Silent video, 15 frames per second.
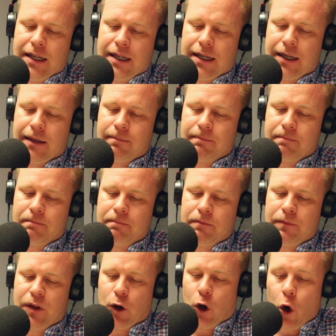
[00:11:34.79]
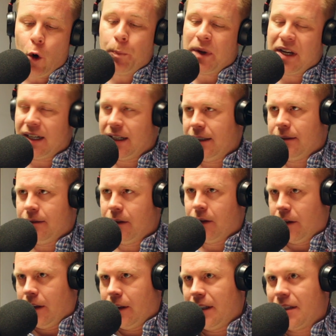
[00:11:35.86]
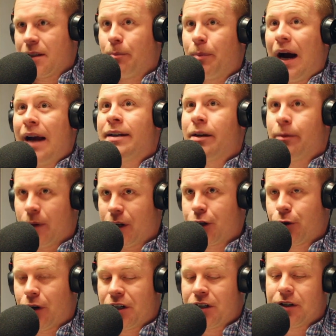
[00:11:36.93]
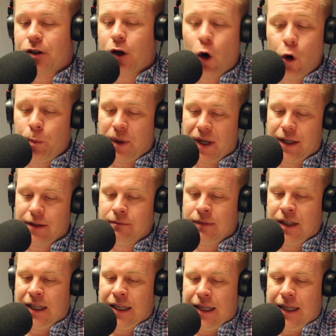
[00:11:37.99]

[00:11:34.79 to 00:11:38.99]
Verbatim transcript: um, they're hoping, that, at least the Biden administration is hoping,